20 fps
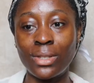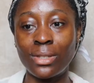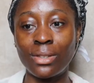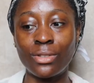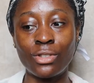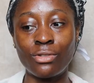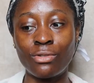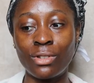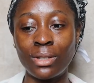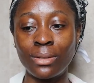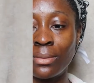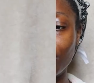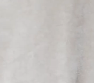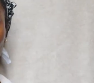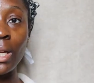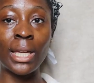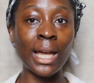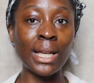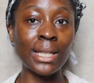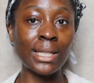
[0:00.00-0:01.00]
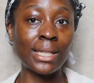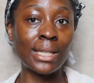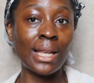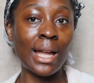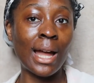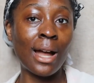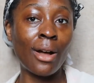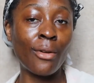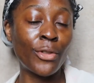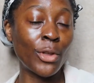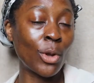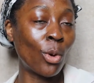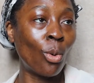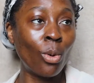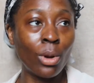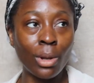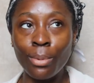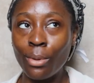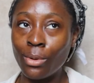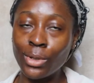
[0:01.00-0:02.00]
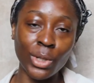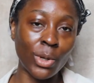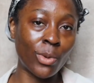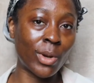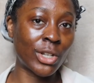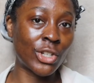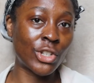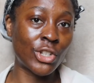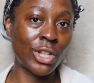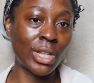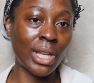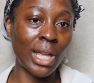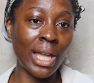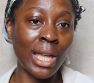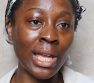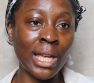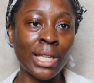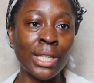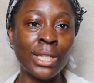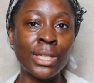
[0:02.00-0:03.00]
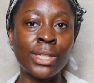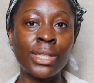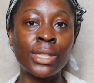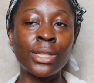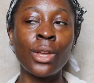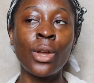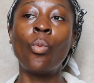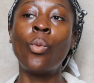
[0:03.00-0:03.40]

the sunscreen. I guess now the all important question is,